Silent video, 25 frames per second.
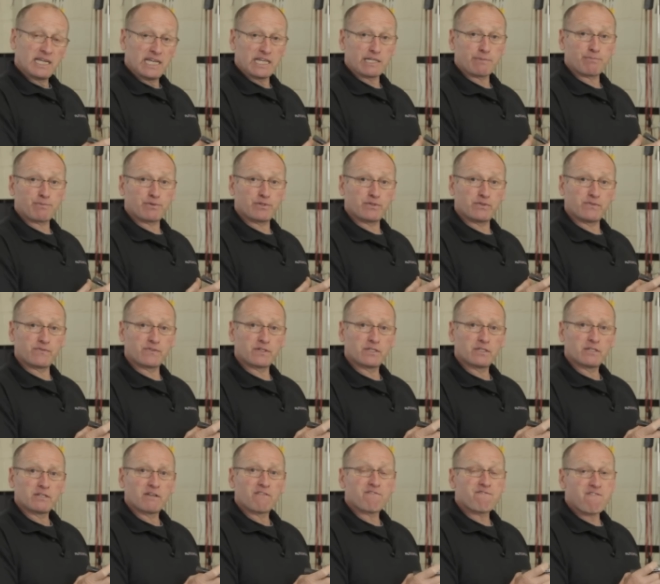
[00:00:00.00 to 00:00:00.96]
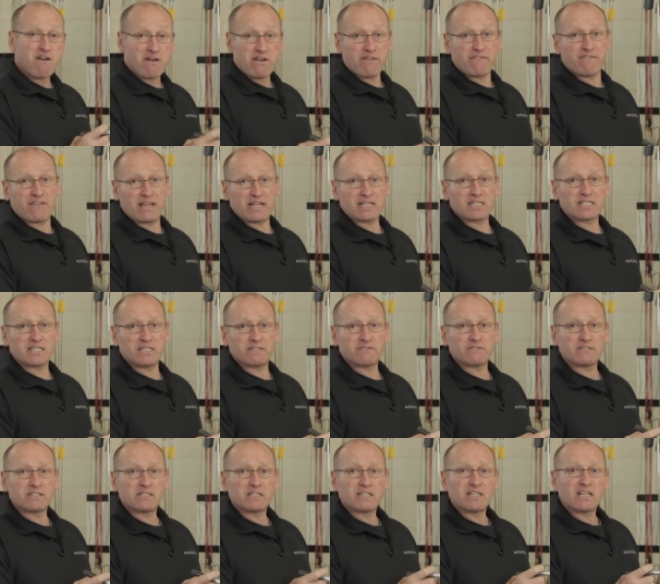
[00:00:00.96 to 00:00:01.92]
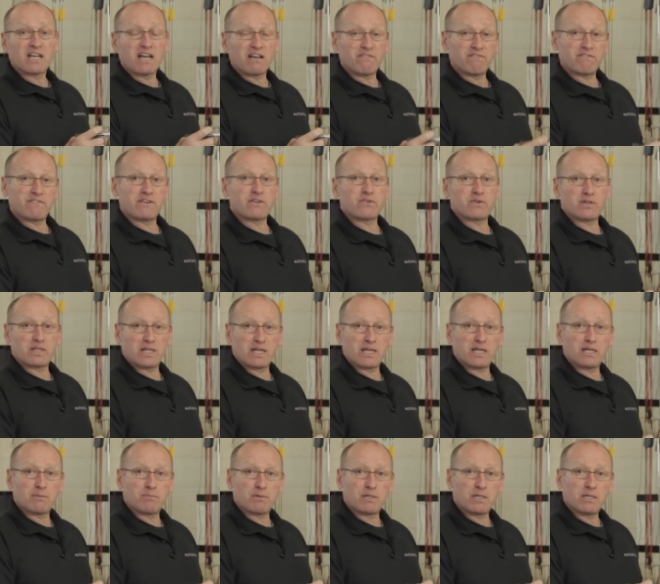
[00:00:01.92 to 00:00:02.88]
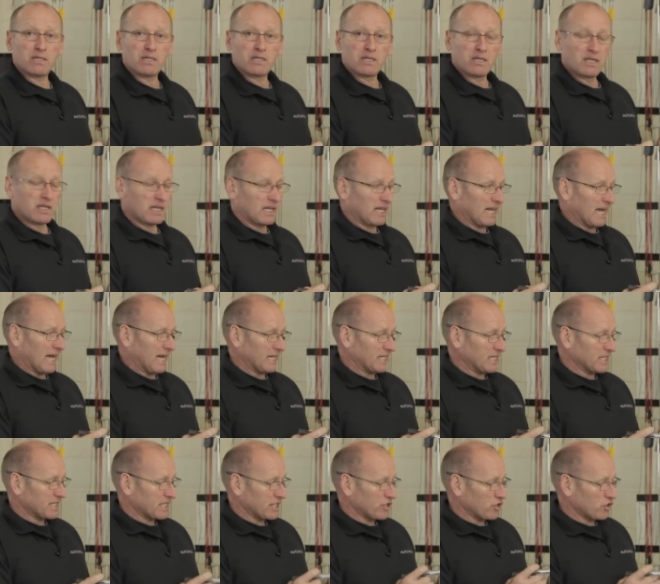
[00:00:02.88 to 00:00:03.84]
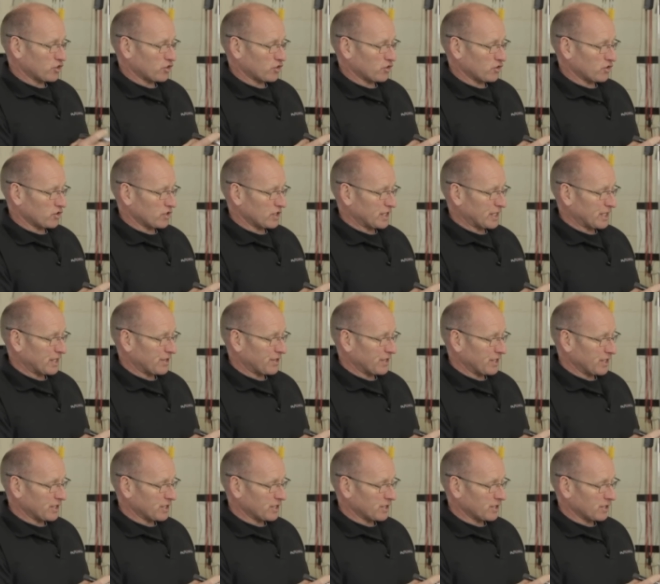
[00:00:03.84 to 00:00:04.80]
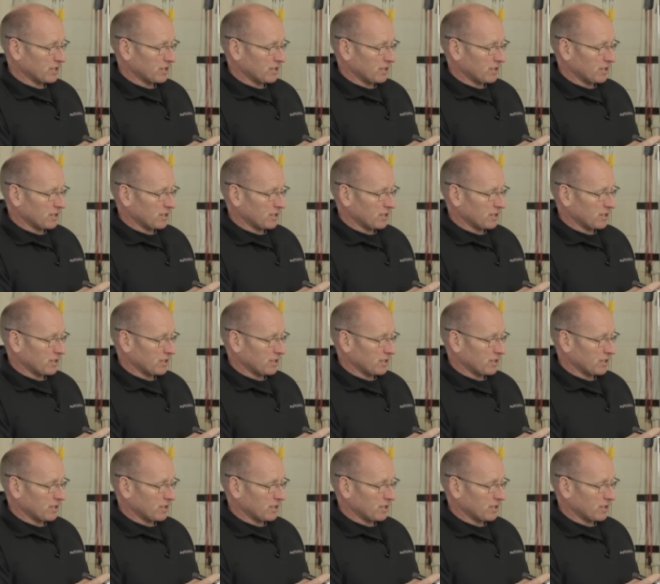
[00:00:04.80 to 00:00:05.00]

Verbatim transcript: It's proved very effective and very reliable and it ensures that